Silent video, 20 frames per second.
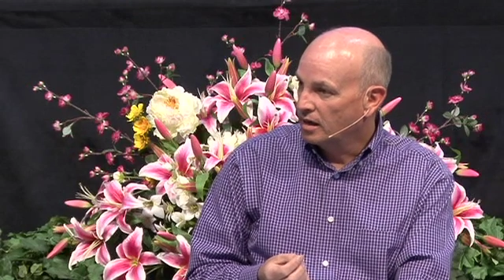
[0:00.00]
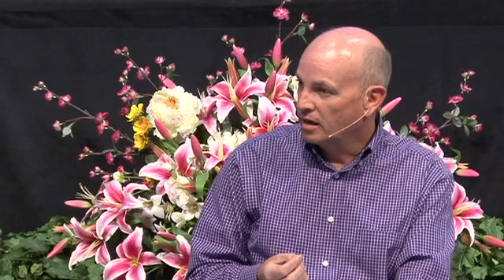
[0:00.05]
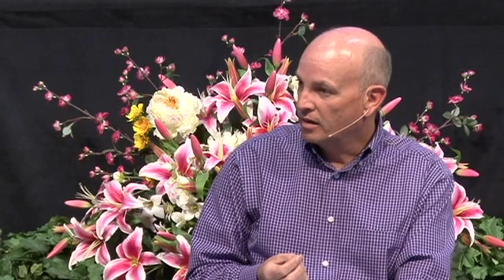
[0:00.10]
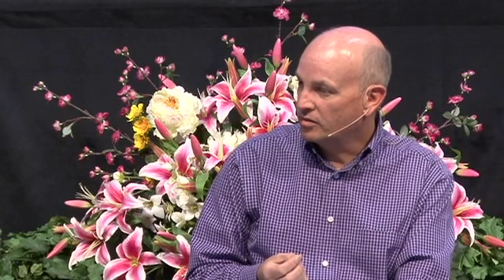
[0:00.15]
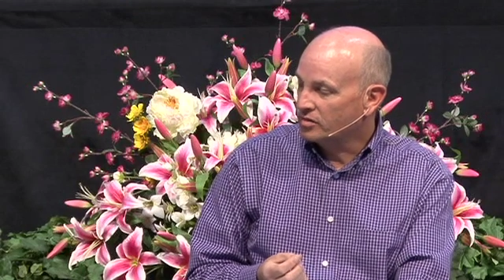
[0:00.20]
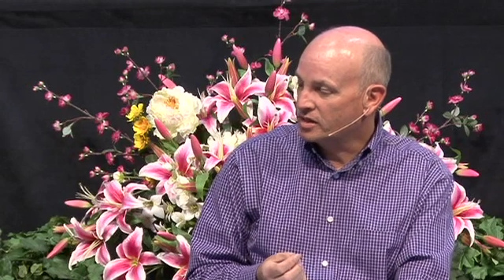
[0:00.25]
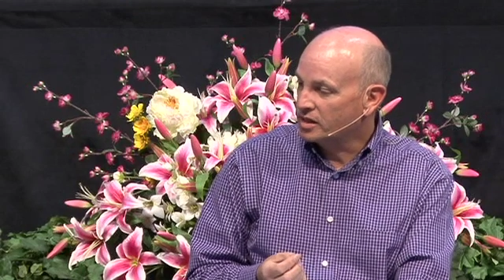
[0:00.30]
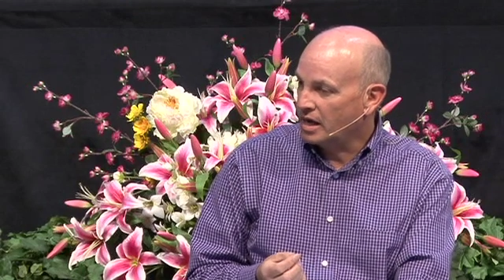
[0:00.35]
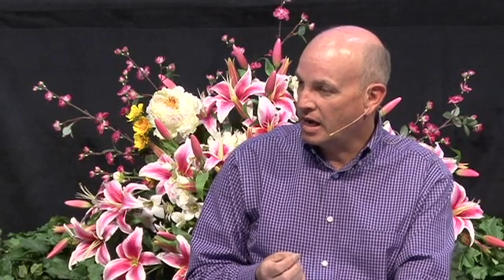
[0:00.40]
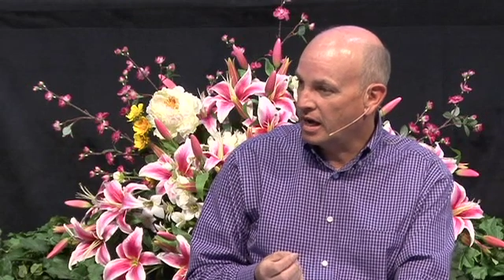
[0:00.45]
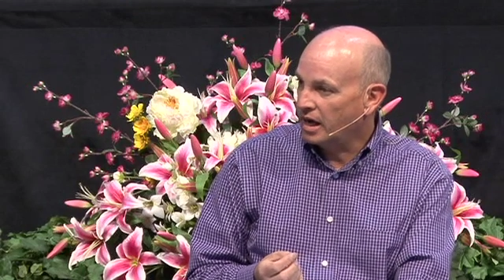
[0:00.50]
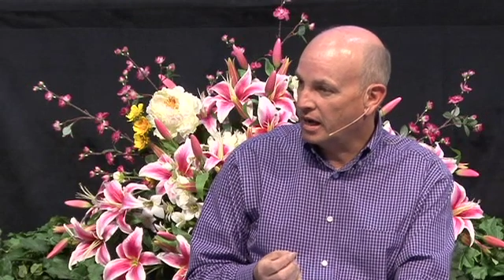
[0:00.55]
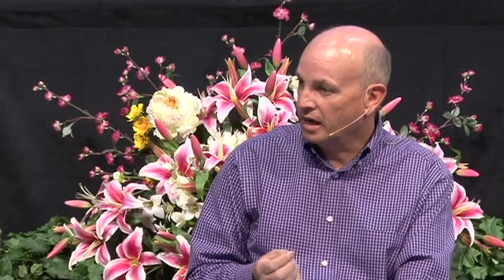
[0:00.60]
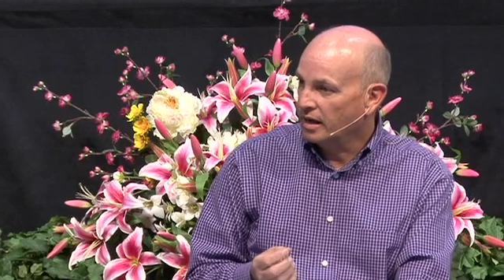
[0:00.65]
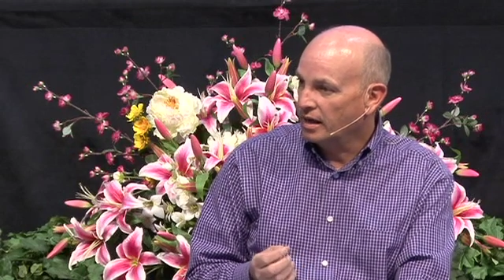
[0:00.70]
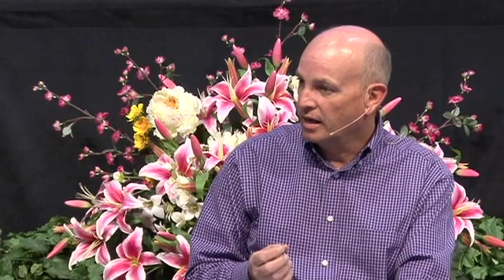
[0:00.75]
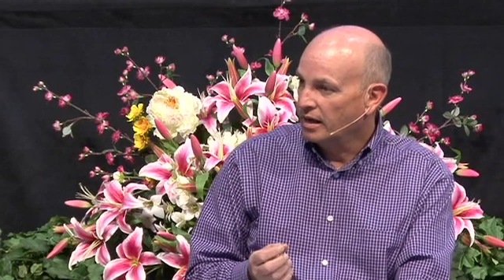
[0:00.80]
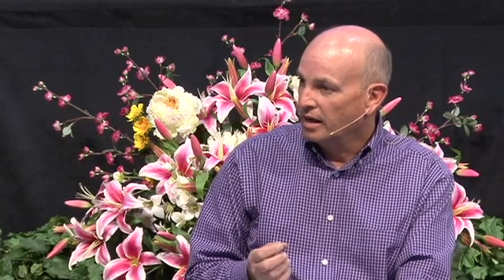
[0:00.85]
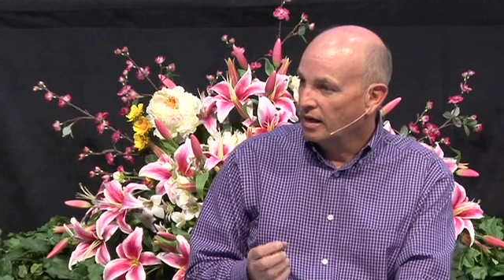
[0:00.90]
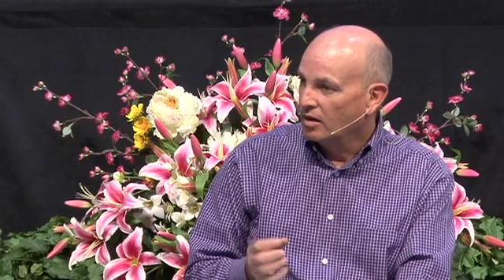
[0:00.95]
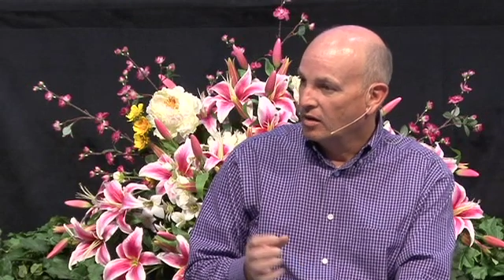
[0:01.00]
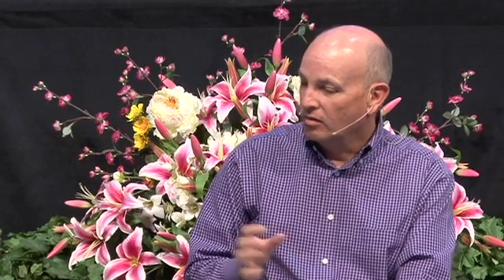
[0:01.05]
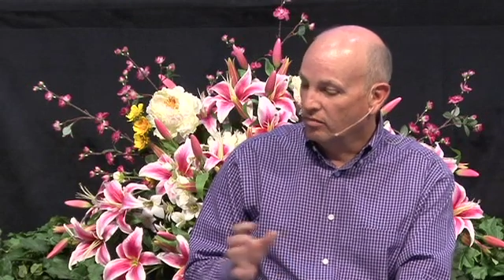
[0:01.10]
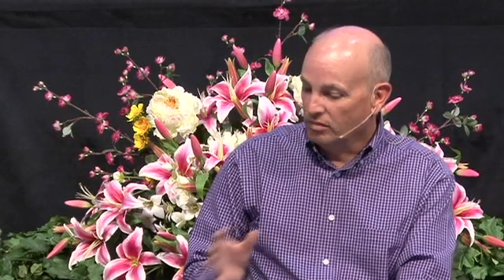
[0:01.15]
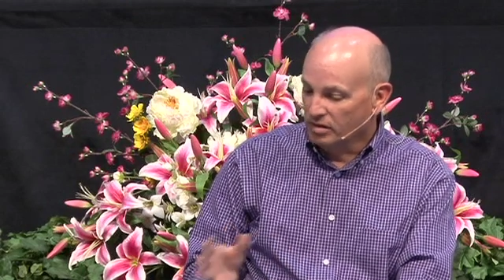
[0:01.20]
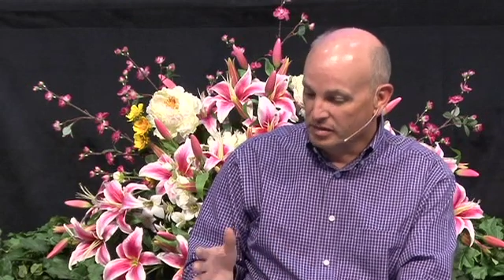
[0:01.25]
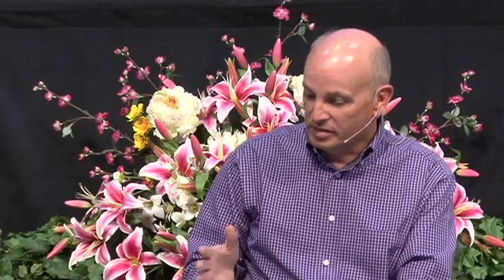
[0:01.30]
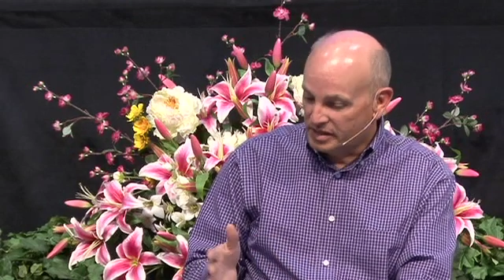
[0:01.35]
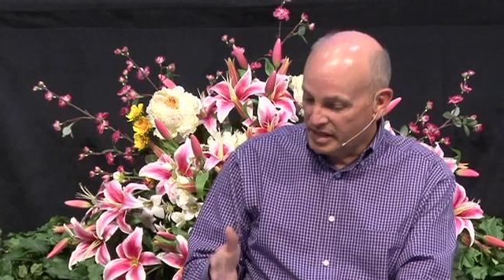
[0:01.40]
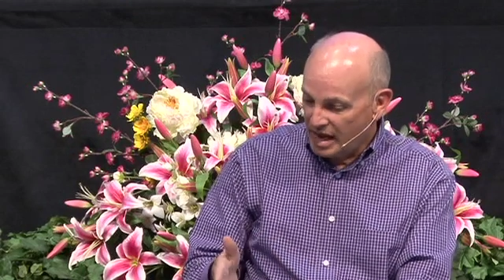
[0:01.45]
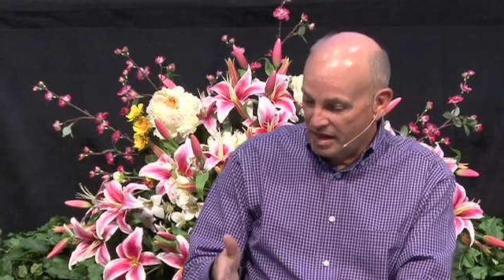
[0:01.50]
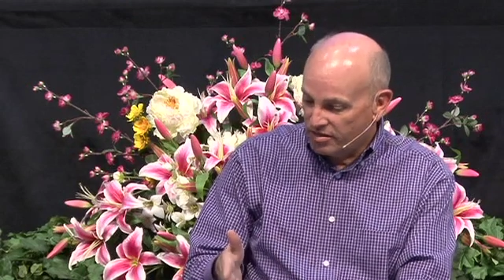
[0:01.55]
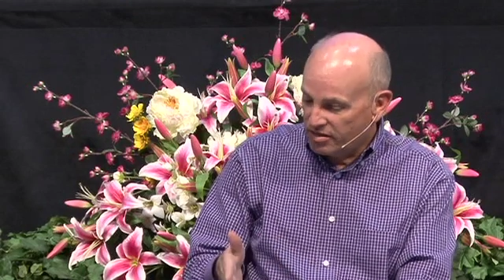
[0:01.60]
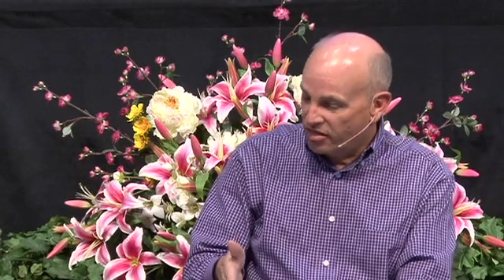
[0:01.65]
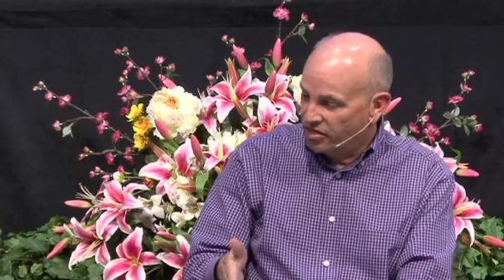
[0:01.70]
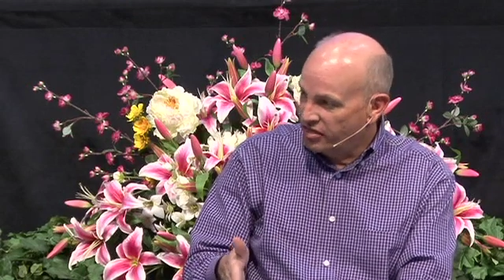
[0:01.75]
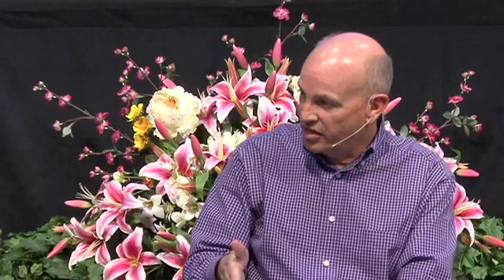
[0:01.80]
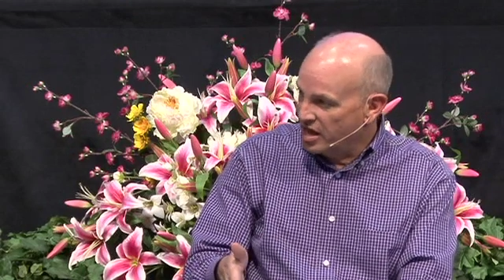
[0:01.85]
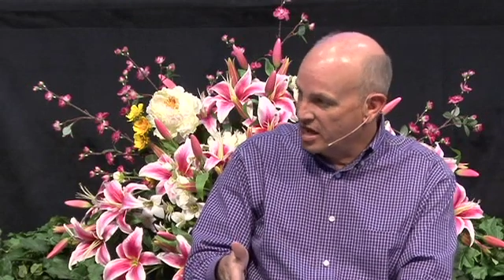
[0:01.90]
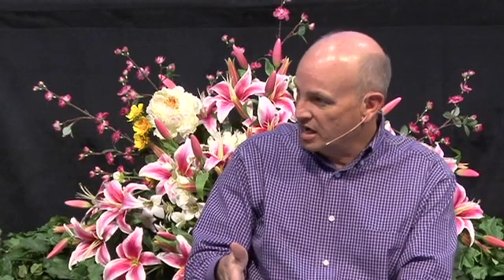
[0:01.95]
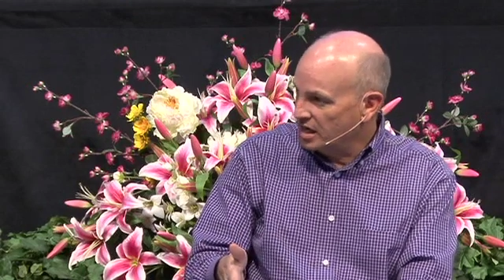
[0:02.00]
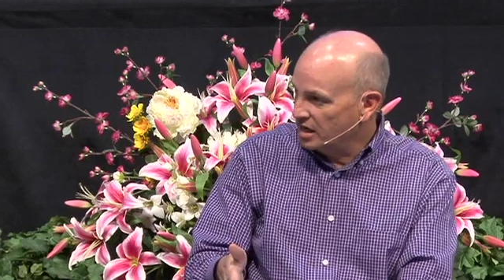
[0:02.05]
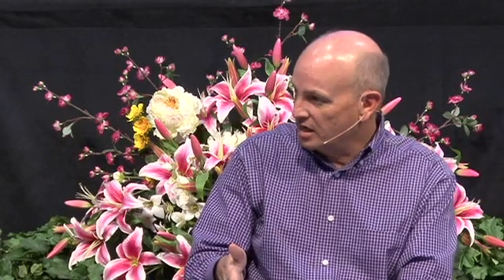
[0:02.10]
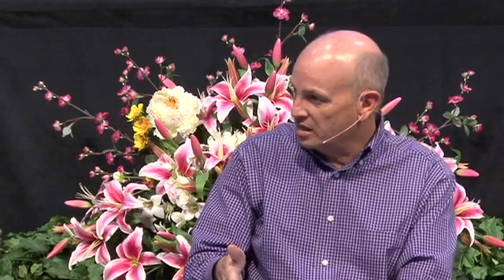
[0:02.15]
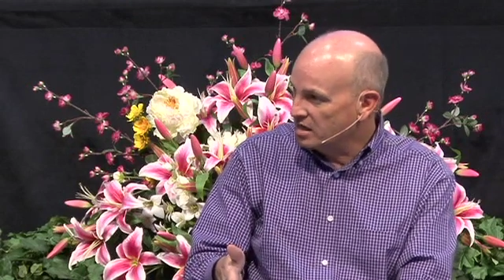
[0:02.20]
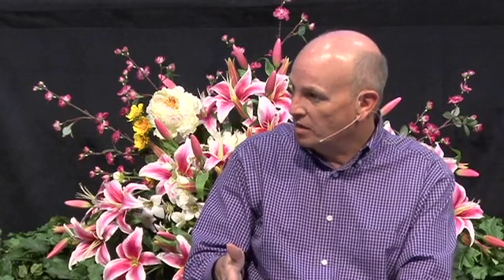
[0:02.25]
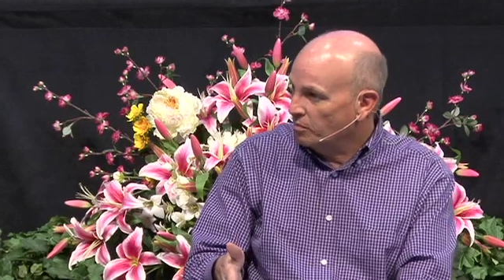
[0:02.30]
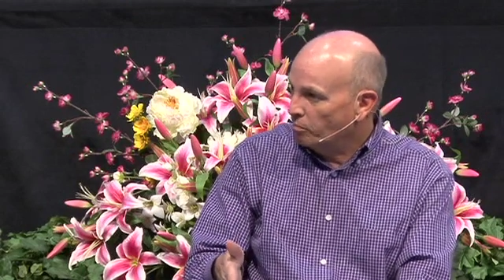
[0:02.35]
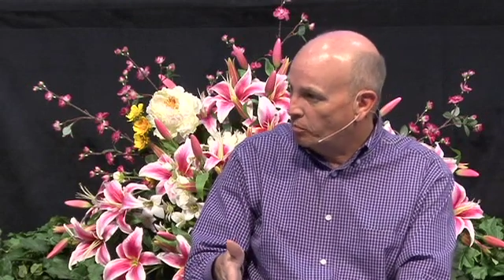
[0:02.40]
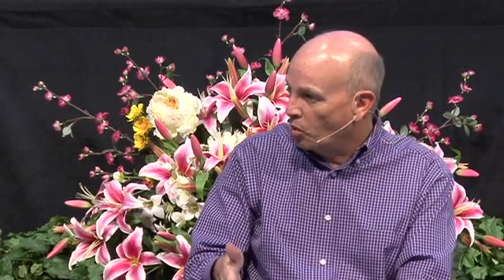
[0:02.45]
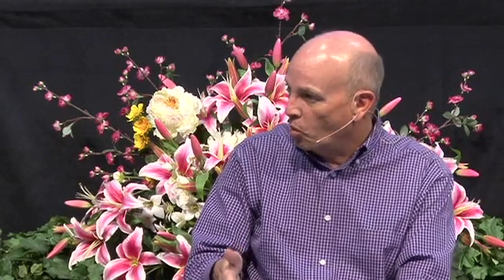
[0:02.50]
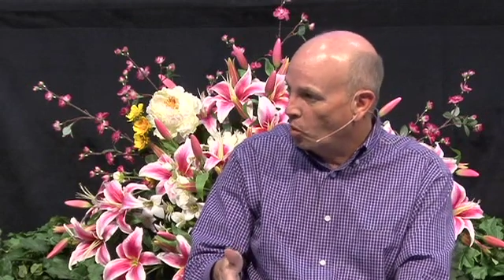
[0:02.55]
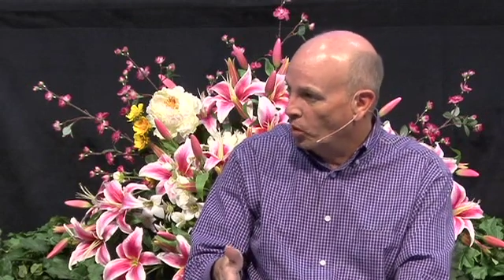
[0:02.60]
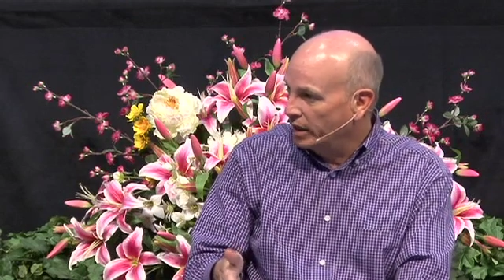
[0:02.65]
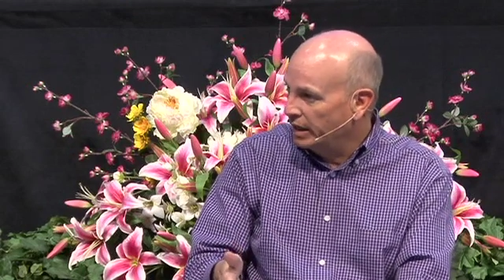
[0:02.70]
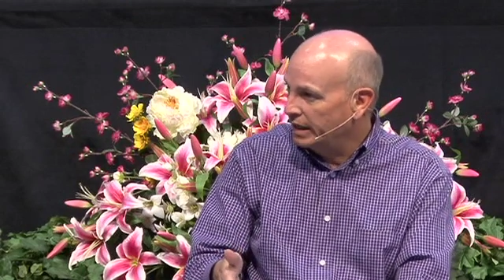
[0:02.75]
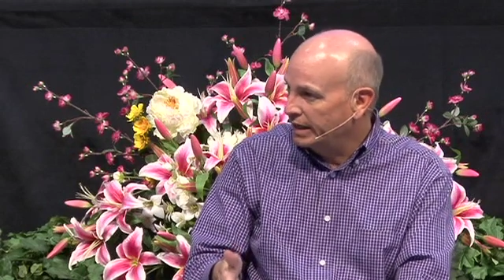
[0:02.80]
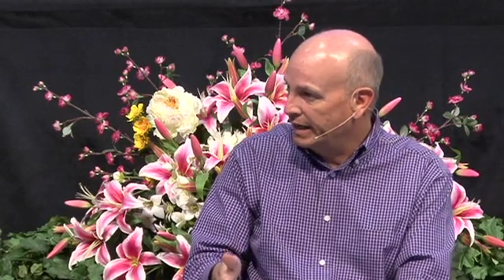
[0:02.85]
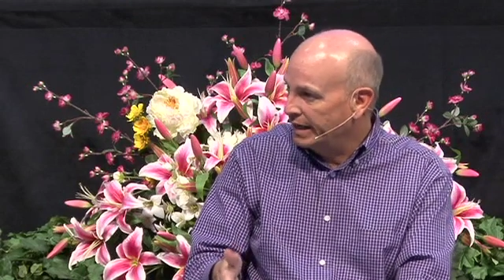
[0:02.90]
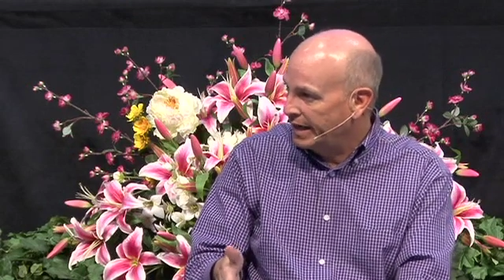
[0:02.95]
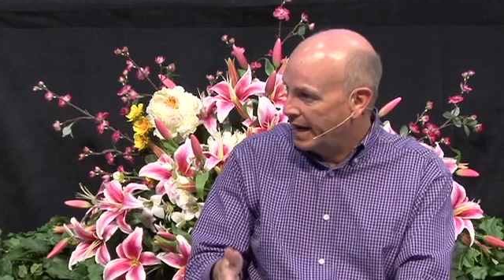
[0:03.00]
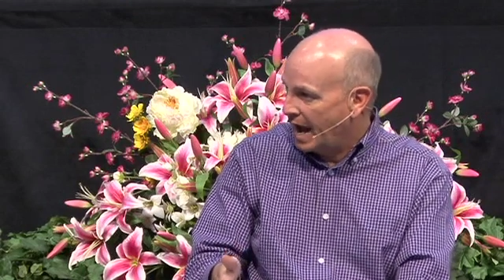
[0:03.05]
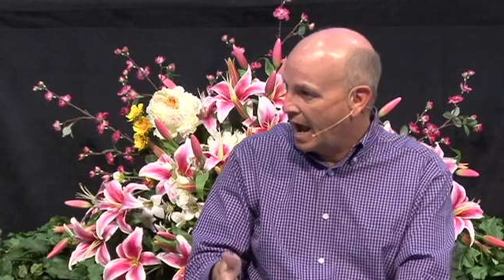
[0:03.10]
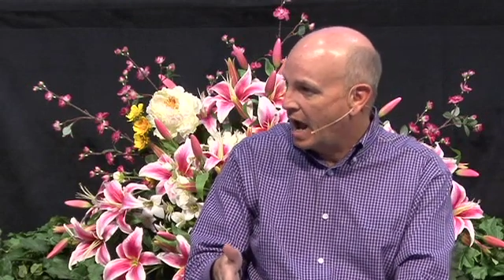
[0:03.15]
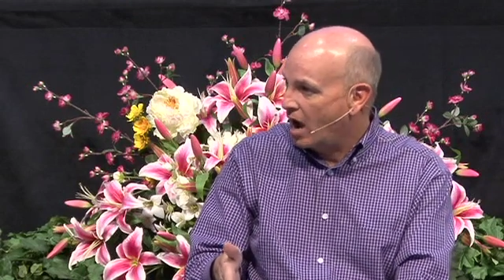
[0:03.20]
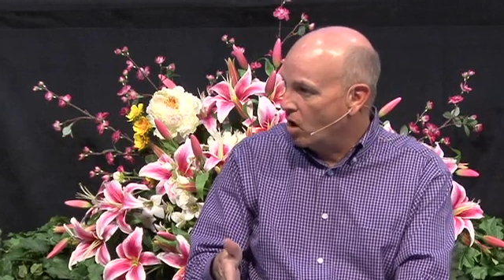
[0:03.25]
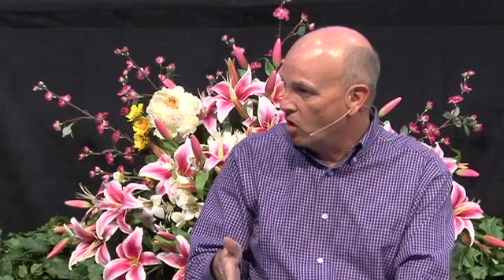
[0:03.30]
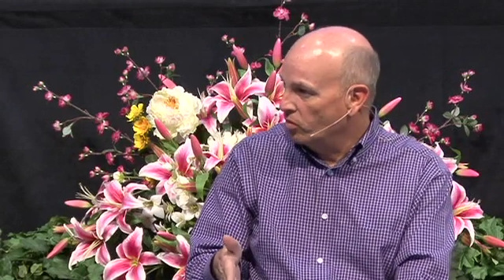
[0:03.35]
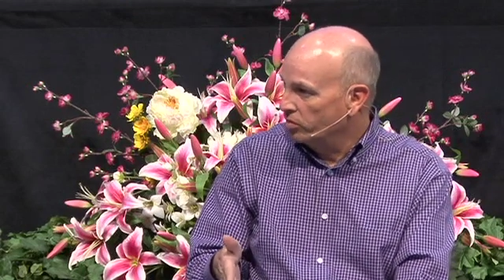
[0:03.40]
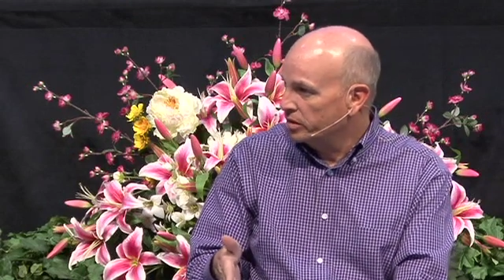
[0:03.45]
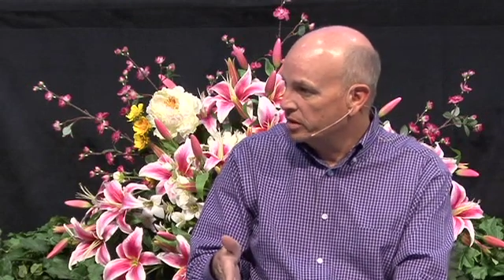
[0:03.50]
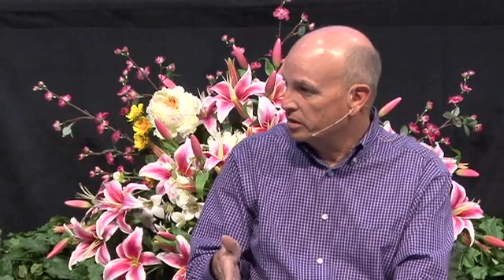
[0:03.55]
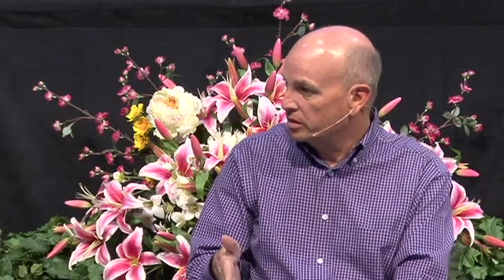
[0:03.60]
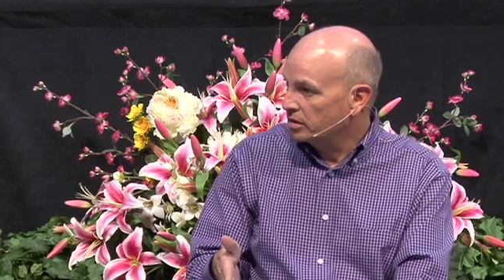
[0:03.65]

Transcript: You say, was well, that thing that pointed it out?